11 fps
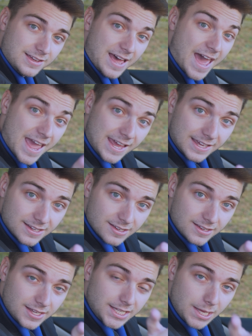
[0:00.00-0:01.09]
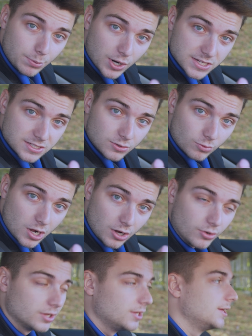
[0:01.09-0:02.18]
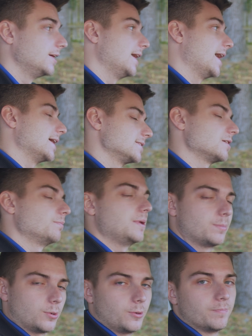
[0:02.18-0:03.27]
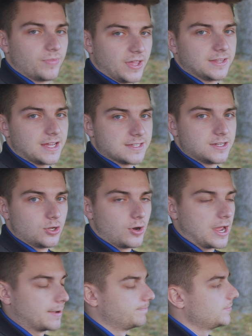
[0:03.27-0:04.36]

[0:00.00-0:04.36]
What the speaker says: hey, keep your eyes on the road. And some people think that's annoying.